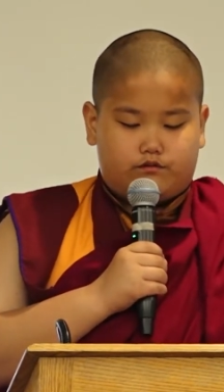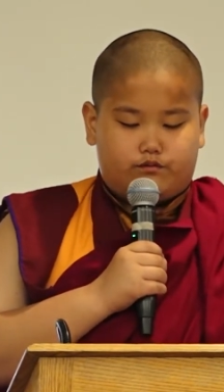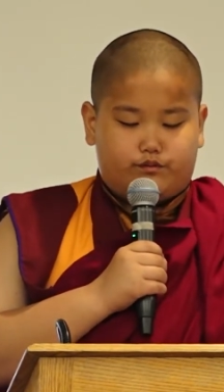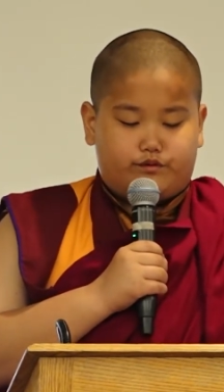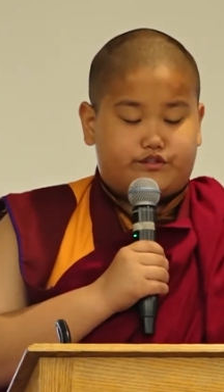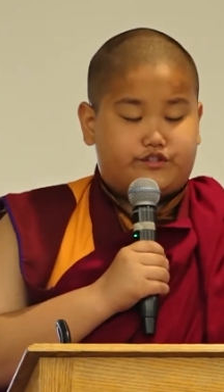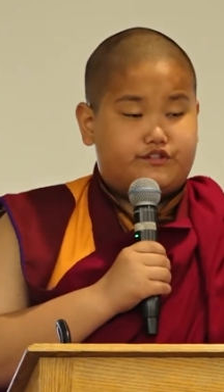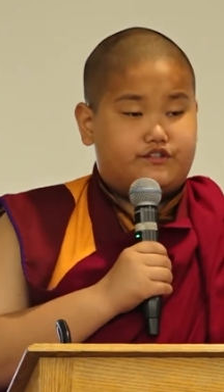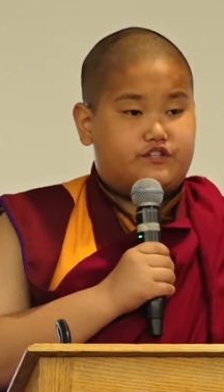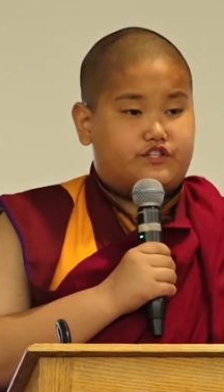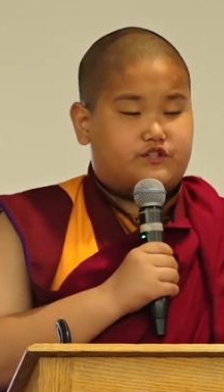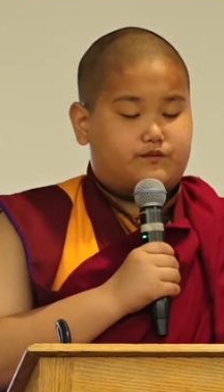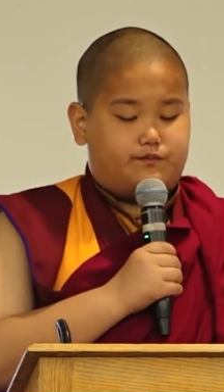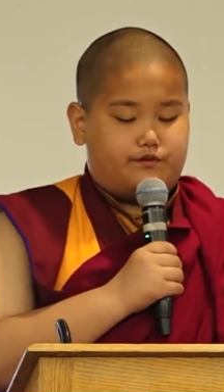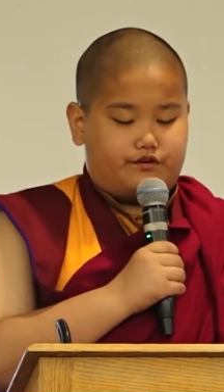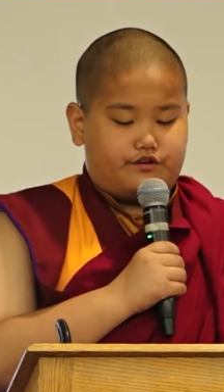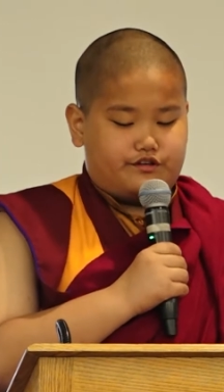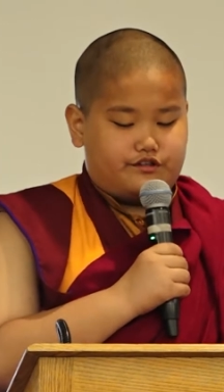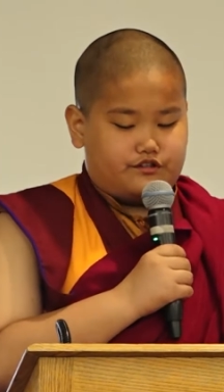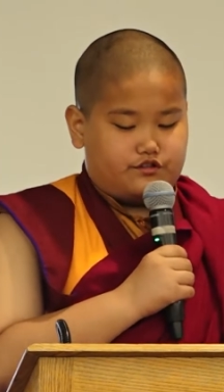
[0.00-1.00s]
We should
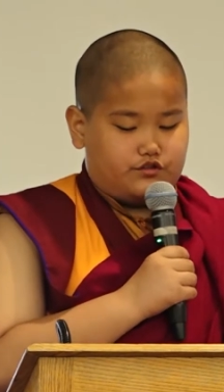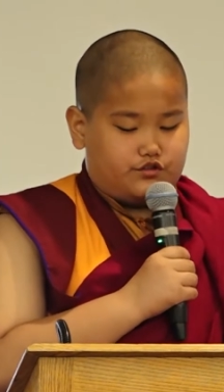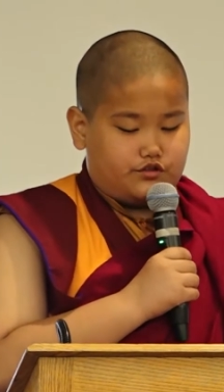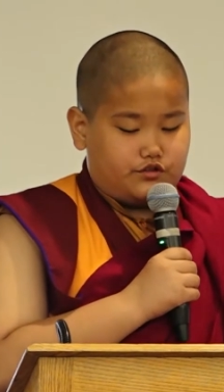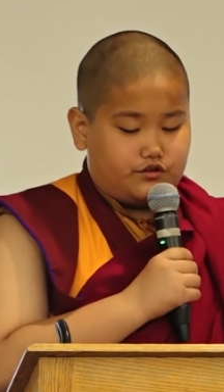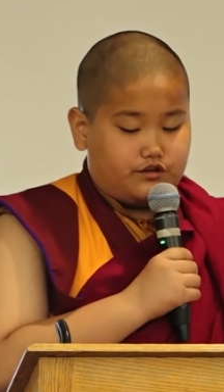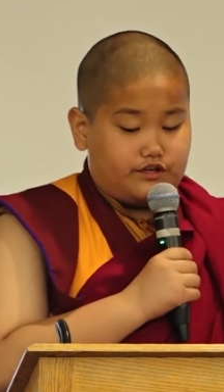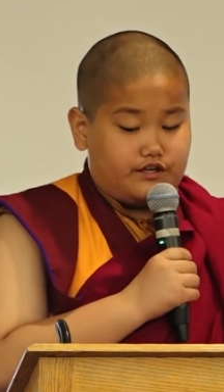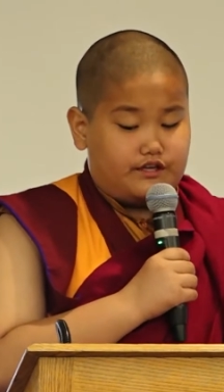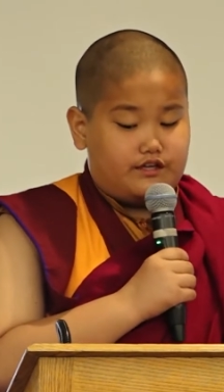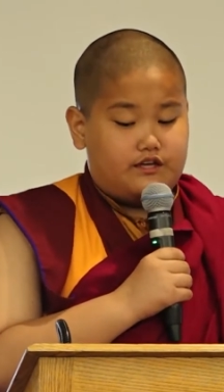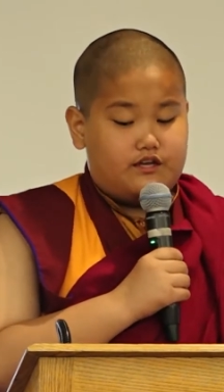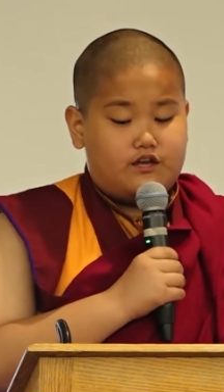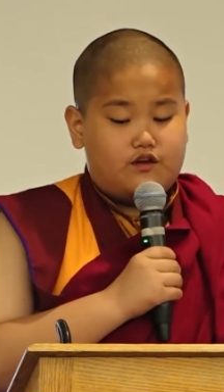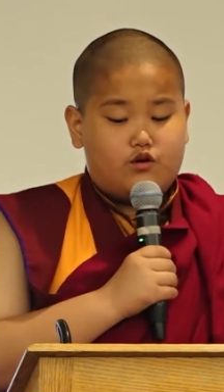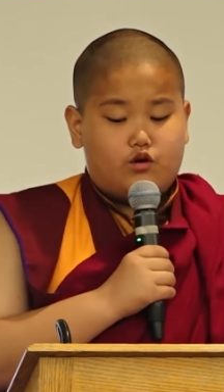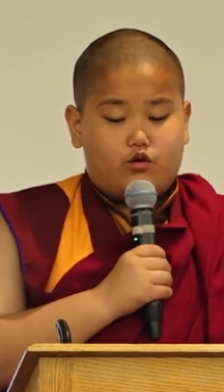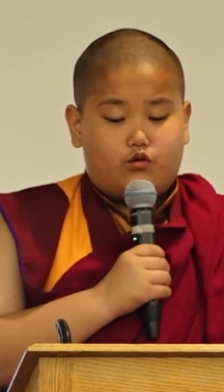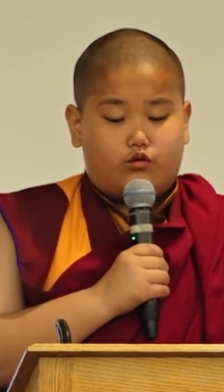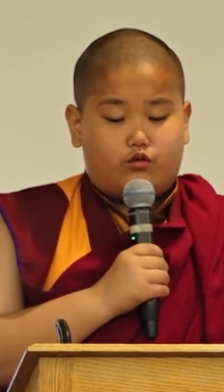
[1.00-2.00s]
experience joy
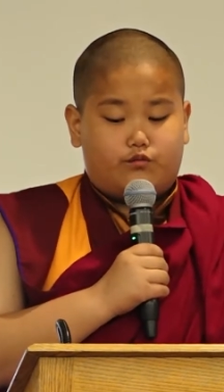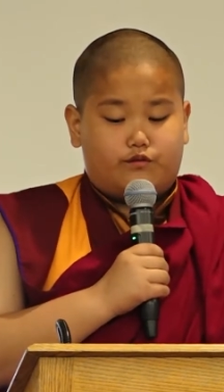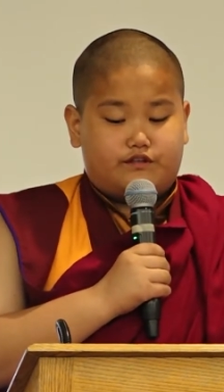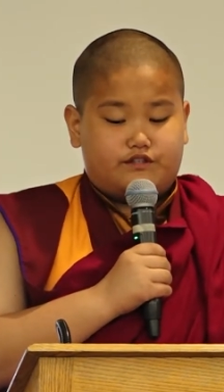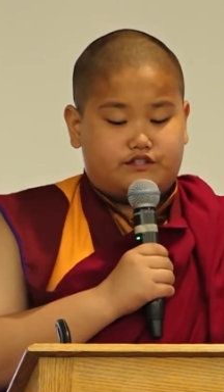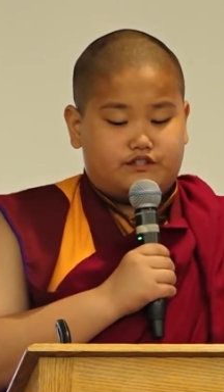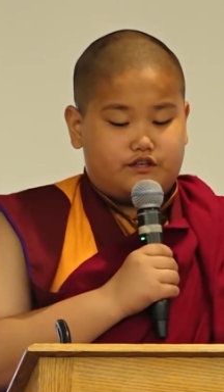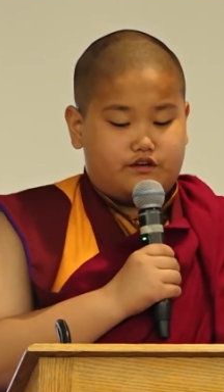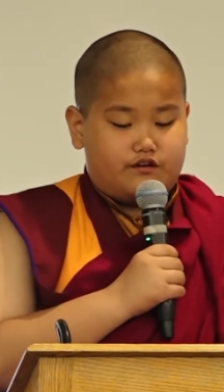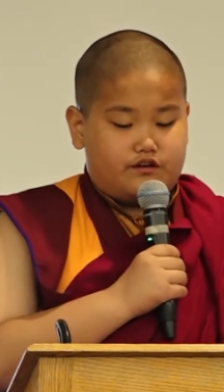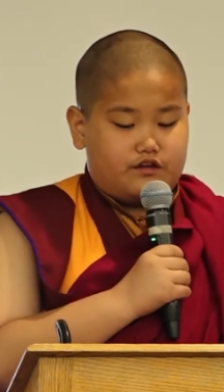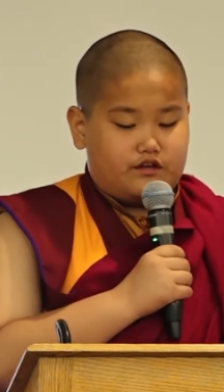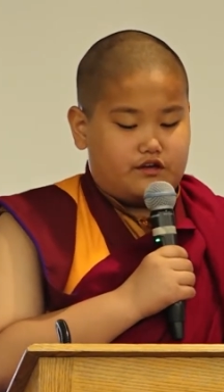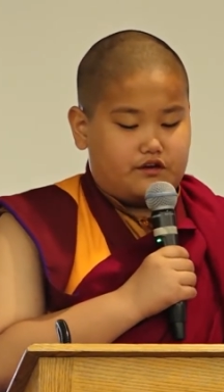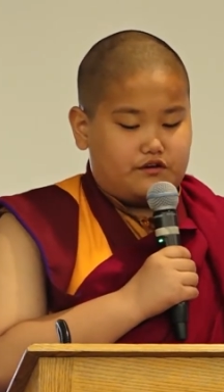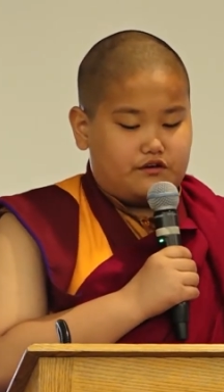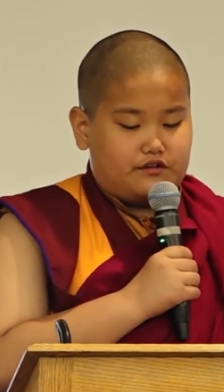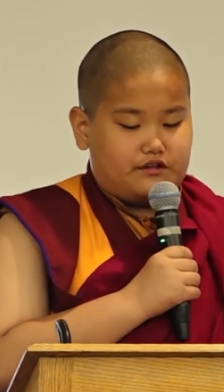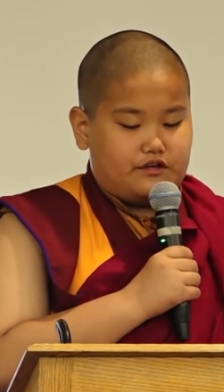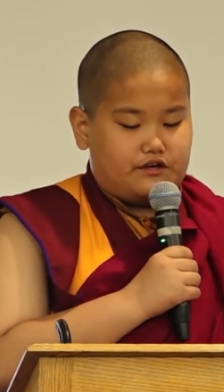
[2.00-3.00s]
when we see or
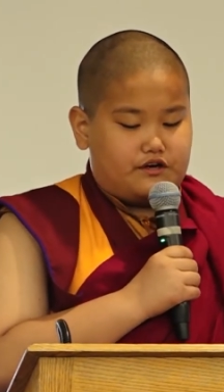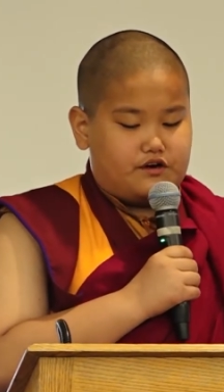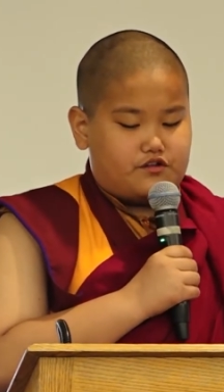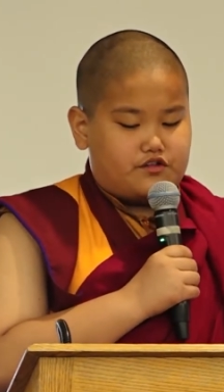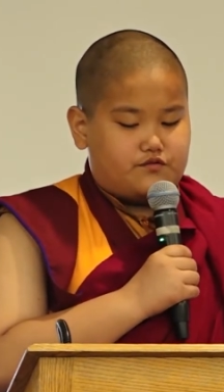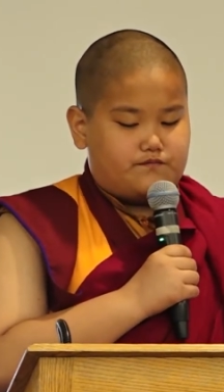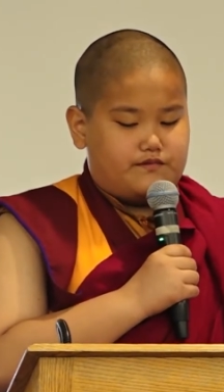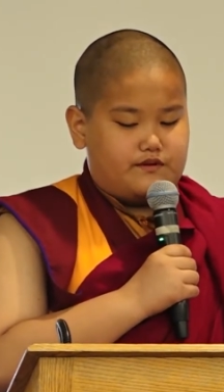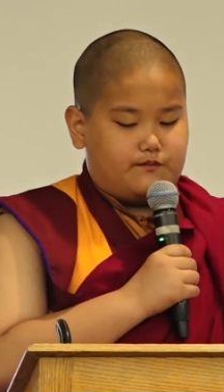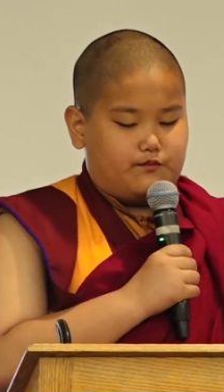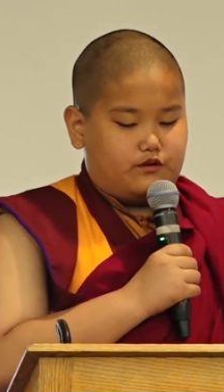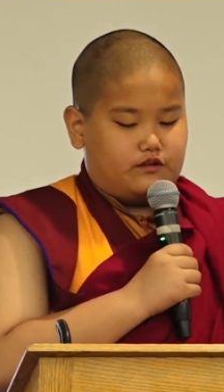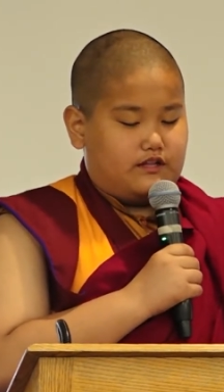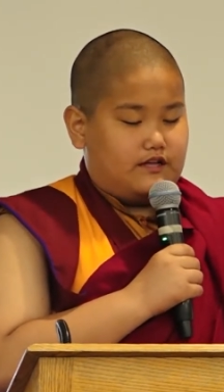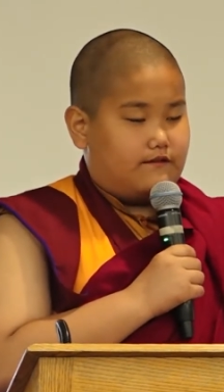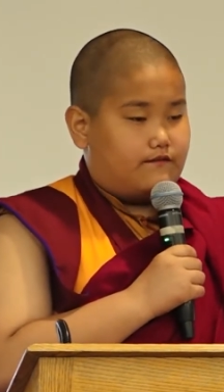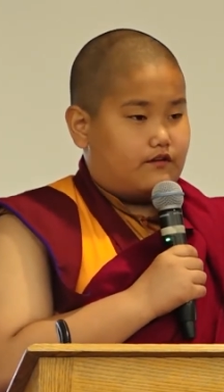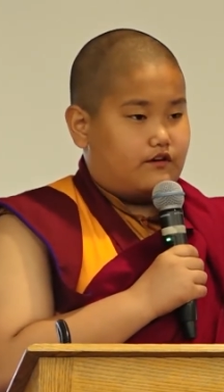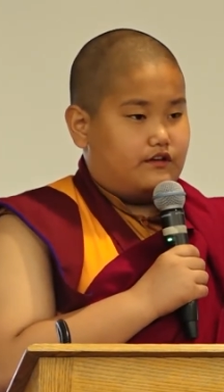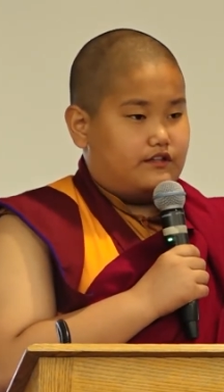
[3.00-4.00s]
hear that other people
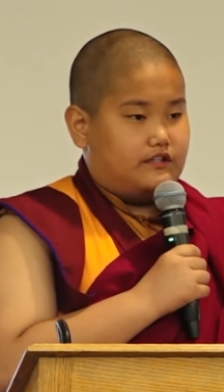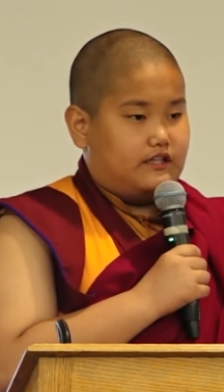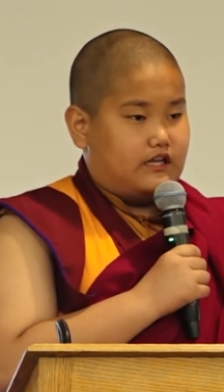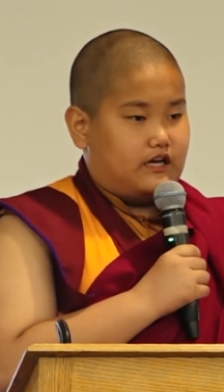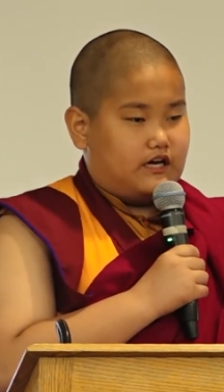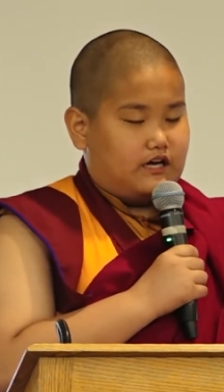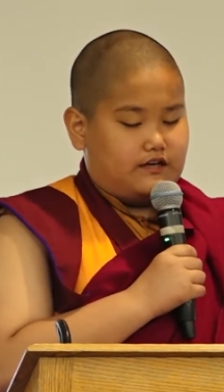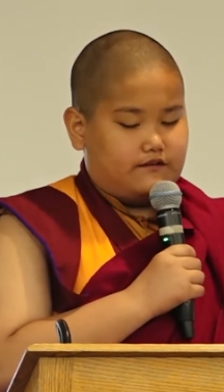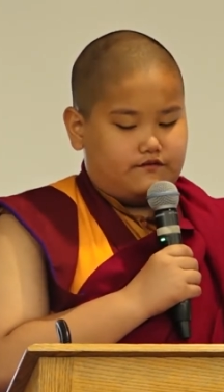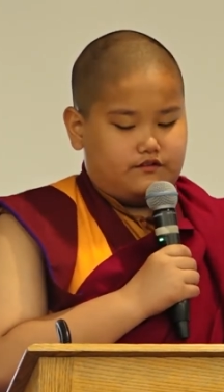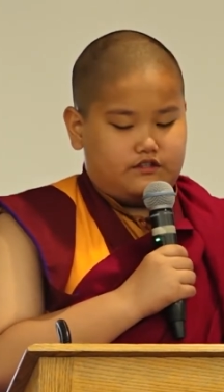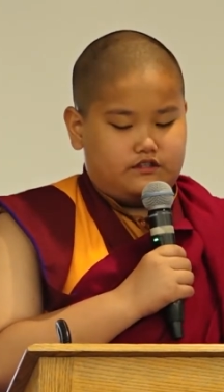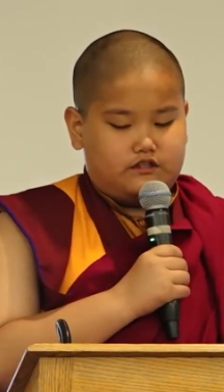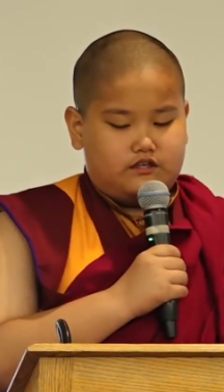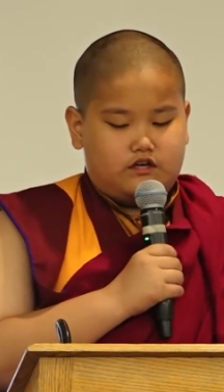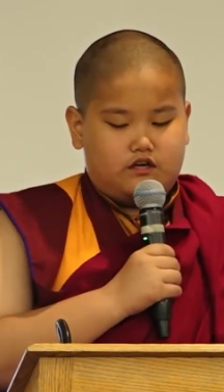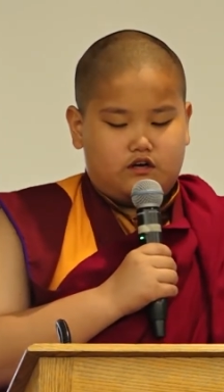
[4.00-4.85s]
have good lives,